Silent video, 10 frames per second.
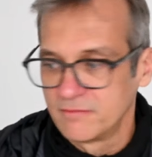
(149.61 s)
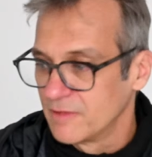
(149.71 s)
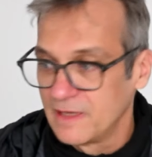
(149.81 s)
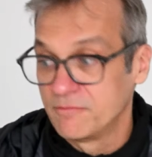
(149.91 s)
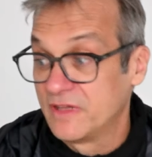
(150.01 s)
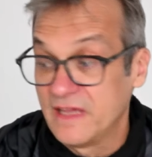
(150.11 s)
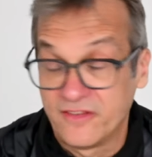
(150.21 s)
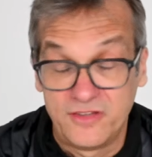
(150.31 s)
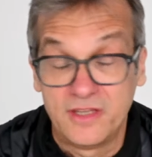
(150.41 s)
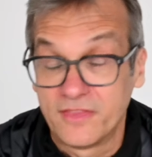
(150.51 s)
I'm
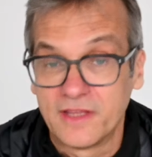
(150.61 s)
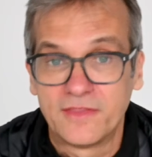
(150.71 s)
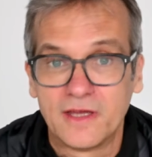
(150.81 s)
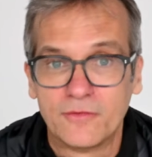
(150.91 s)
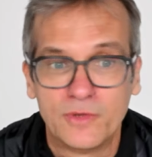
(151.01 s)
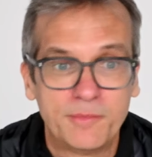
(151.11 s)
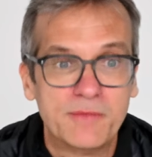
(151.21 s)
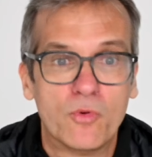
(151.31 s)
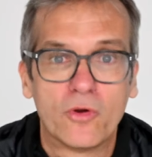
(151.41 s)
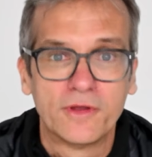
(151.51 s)
guessing that there will be
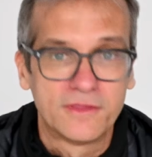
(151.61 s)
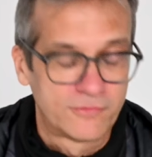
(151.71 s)
more in